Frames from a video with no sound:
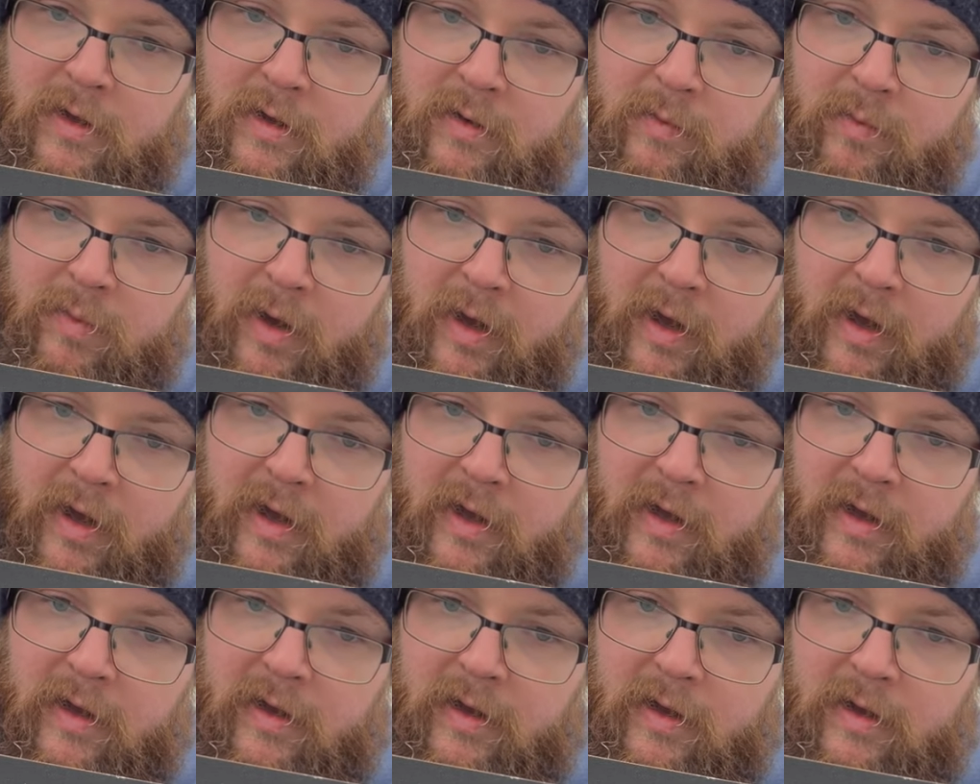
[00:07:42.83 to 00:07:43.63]
but
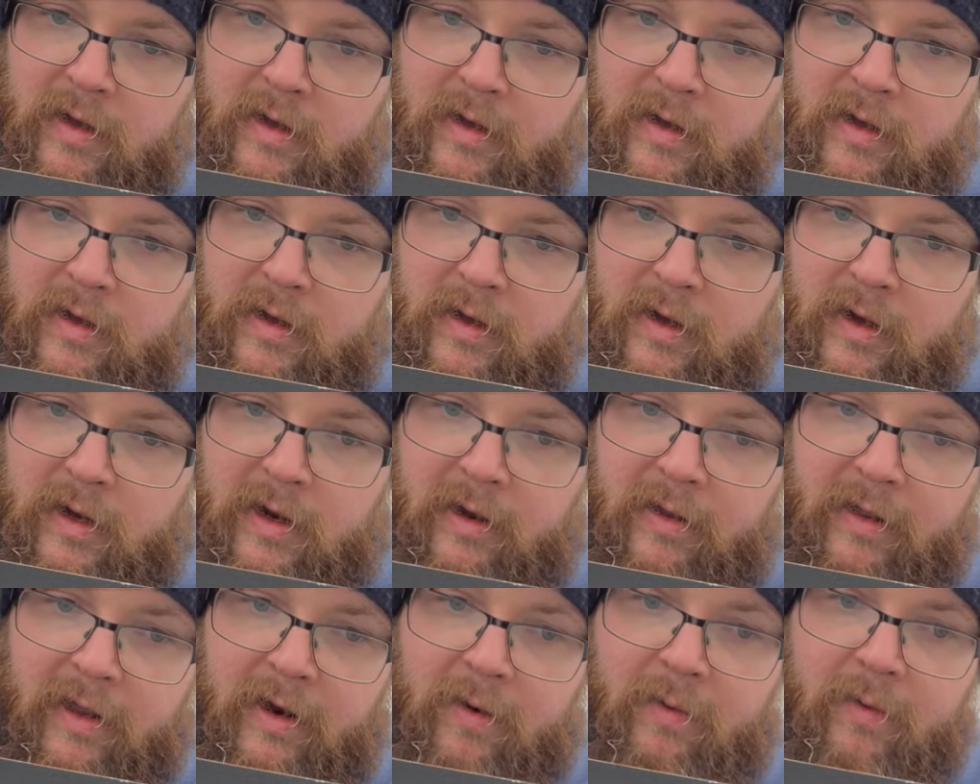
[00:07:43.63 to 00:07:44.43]
I
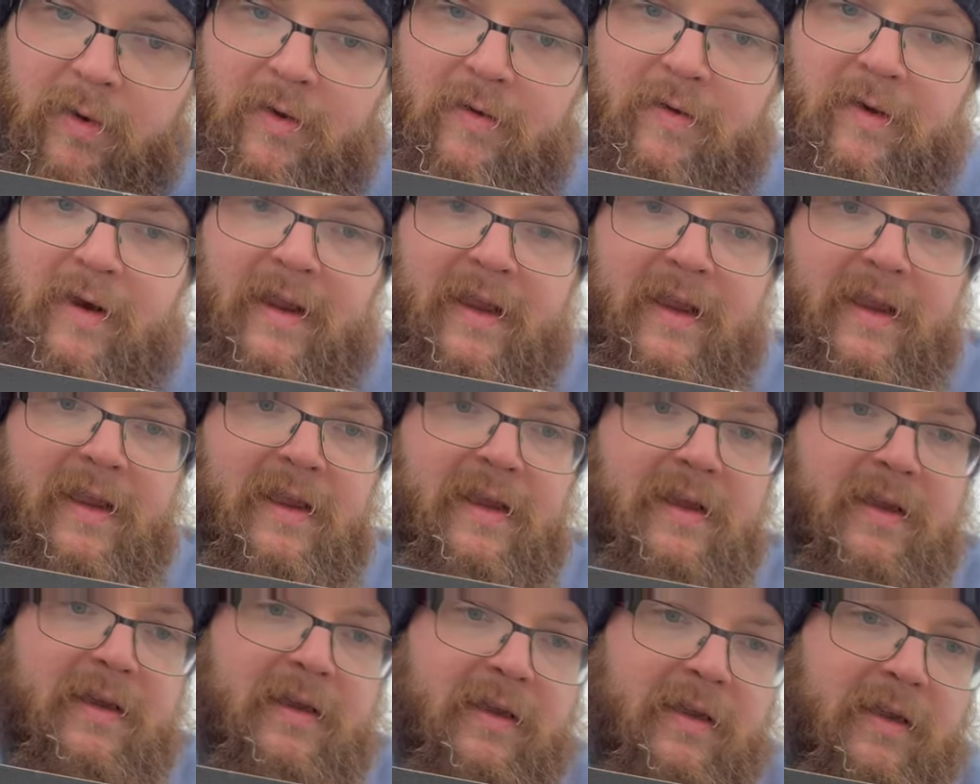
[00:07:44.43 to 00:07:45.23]
know that it won't leak,
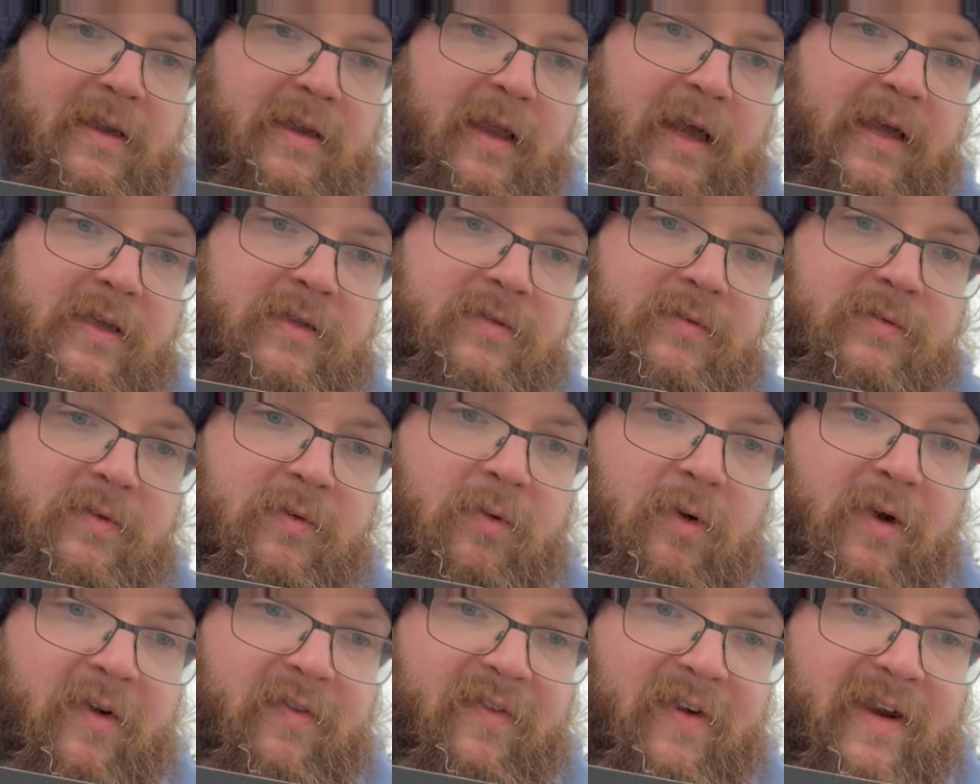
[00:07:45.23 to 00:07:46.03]
and that's
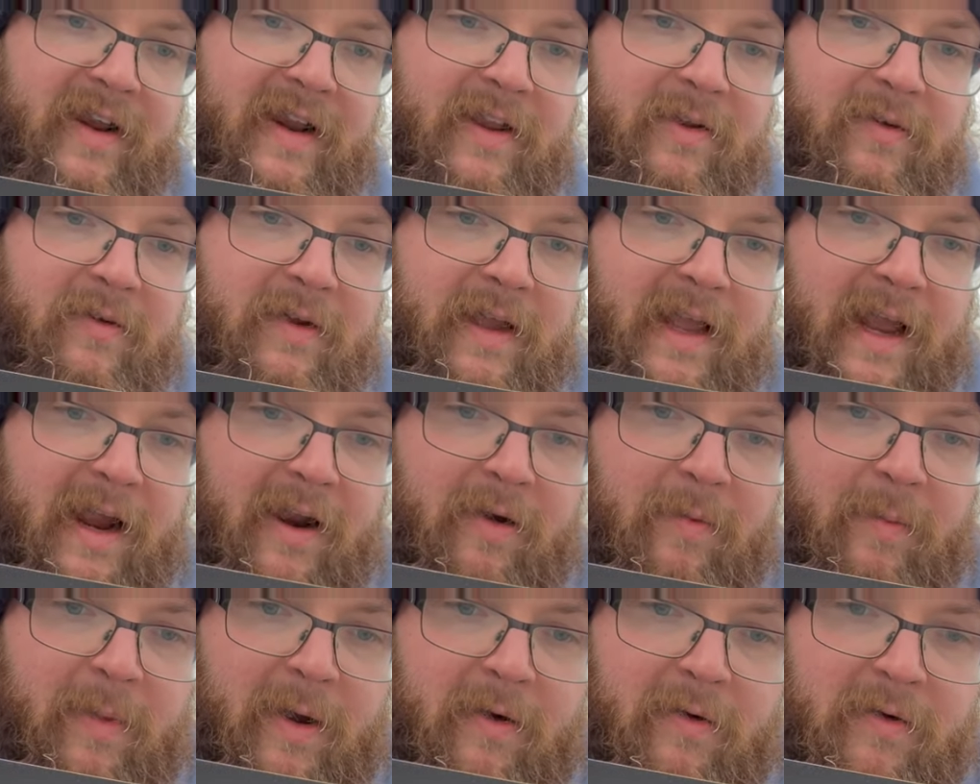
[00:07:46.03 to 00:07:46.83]
quite frankly all I
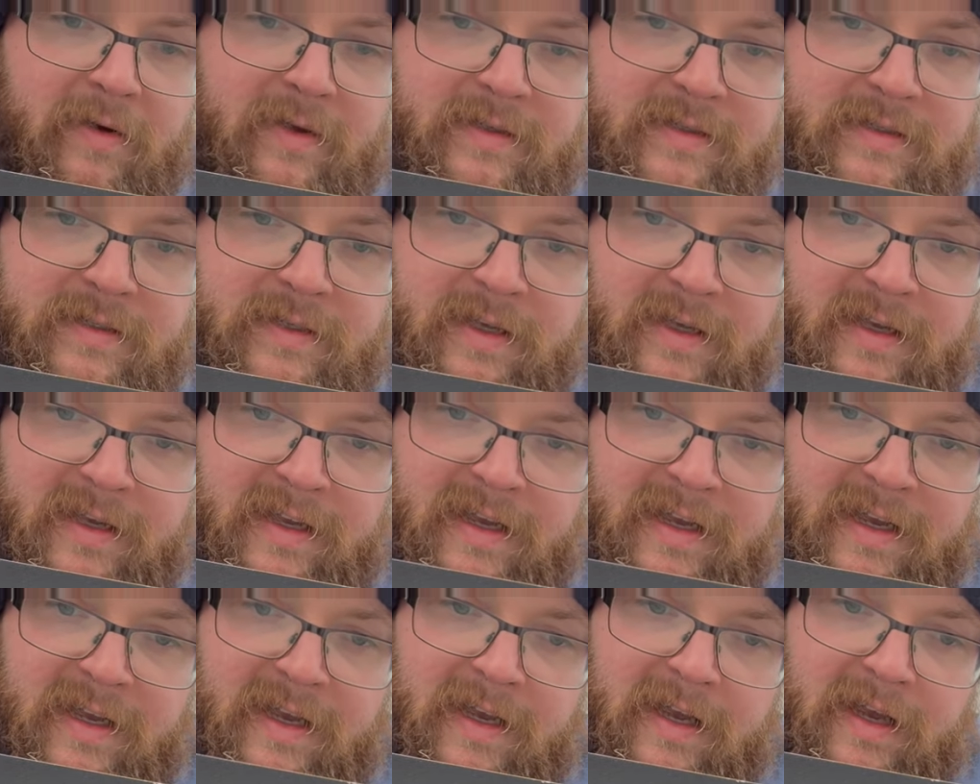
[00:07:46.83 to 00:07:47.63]
care about, because
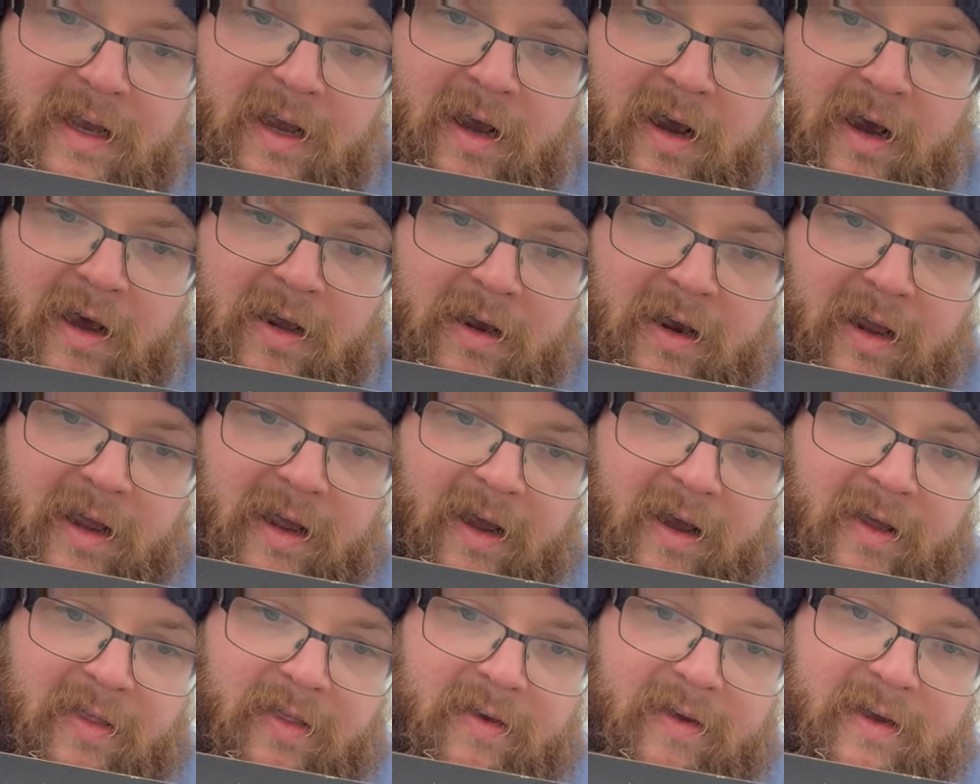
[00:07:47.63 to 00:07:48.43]

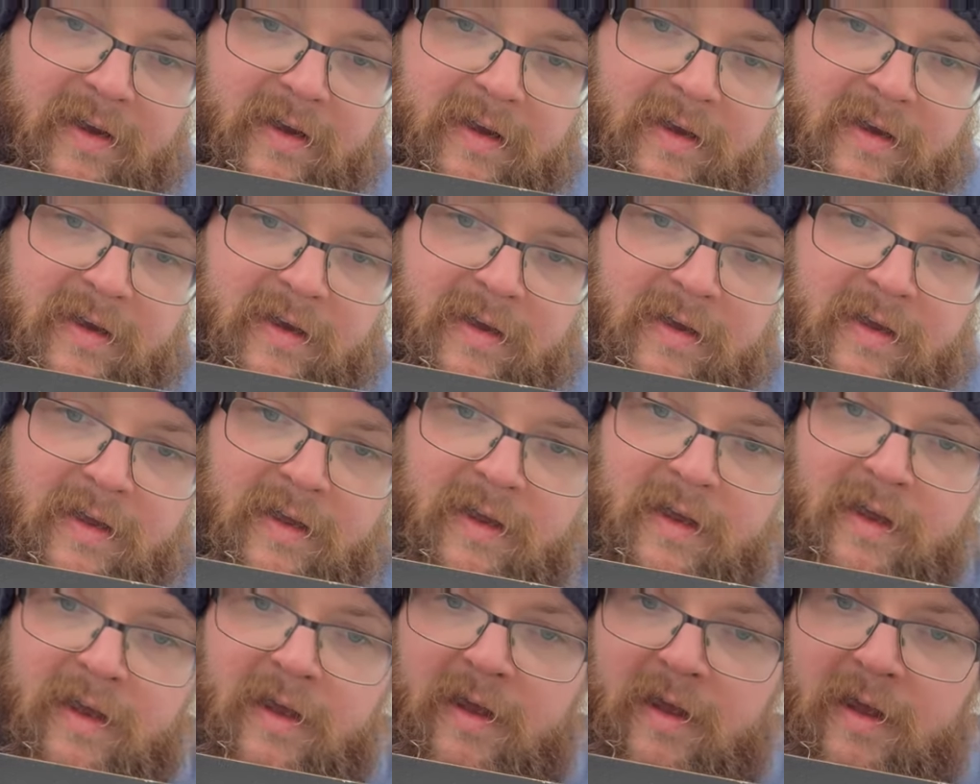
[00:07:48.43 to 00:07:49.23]
unlike other
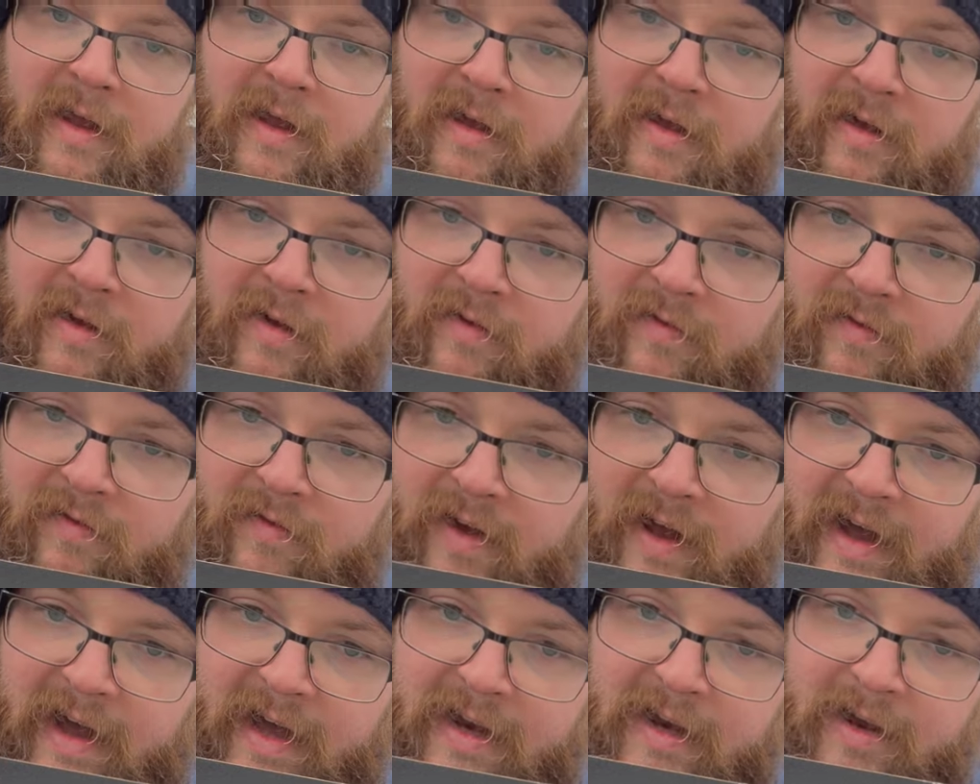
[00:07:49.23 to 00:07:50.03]

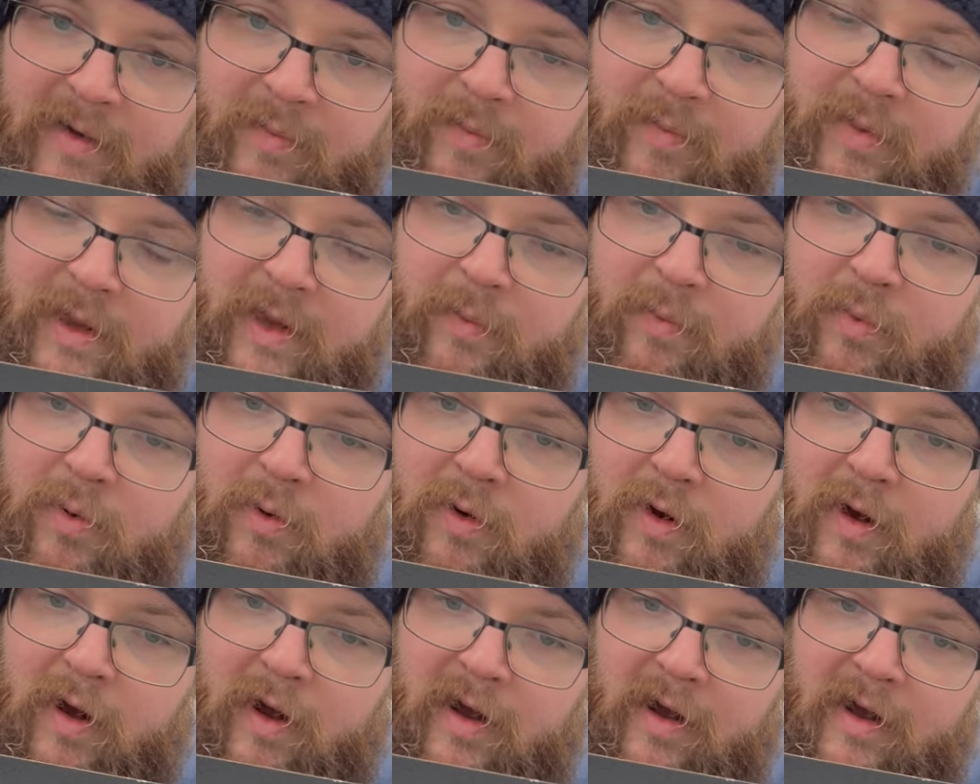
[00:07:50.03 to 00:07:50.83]
van
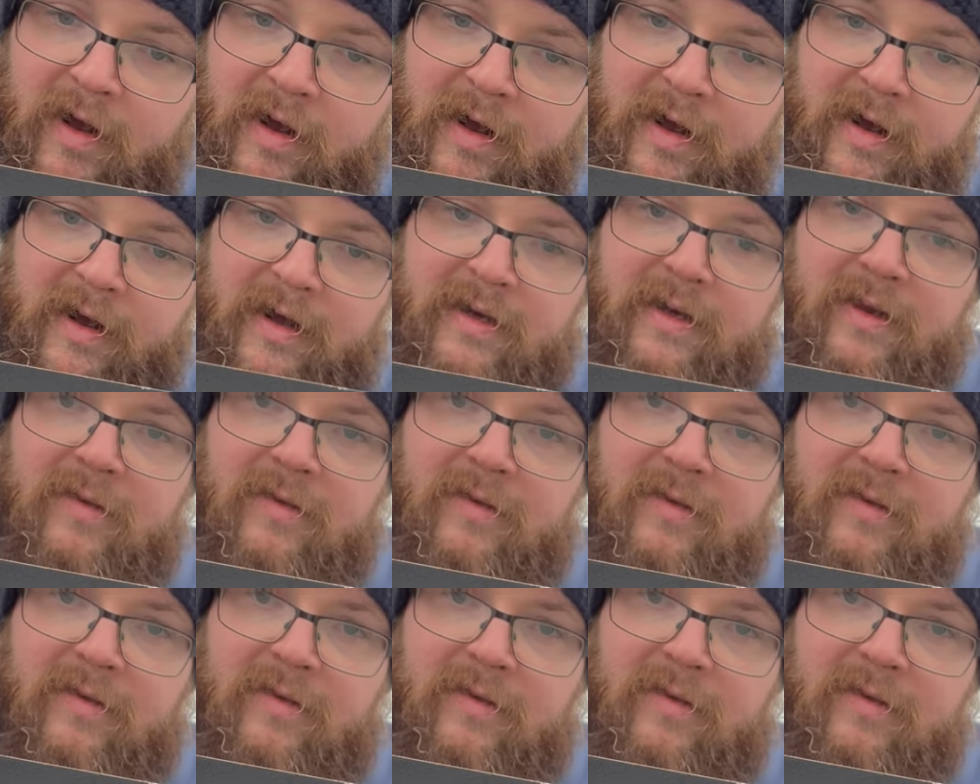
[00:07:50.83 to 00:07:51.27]
people, I